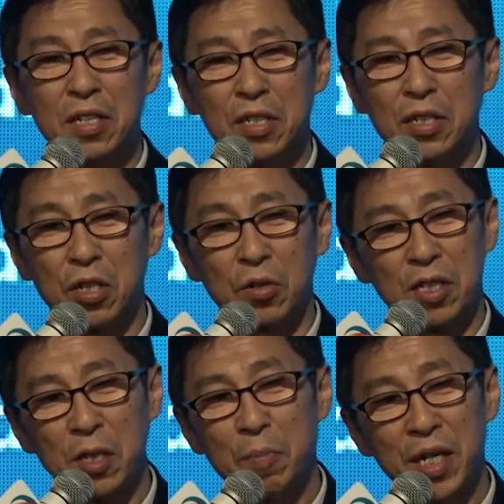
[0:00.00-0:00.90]
So
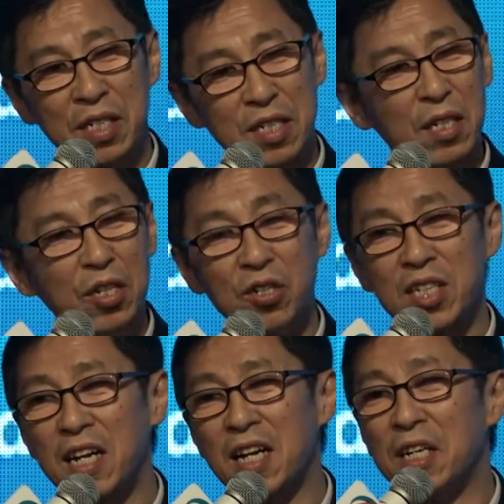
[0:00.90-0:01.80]
that means New
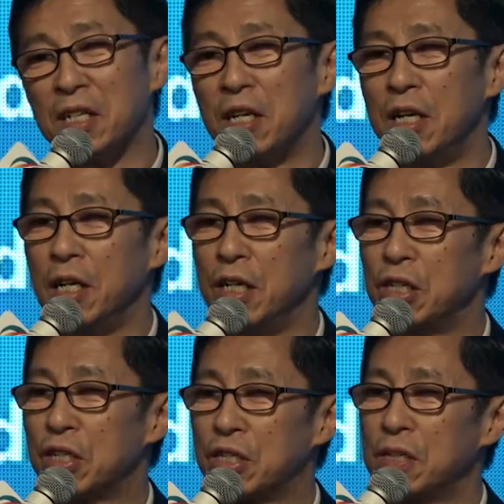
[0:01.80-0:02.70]
Zealand
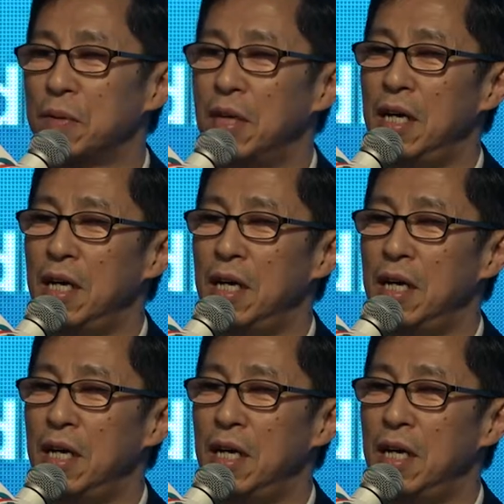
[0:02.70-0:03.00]
is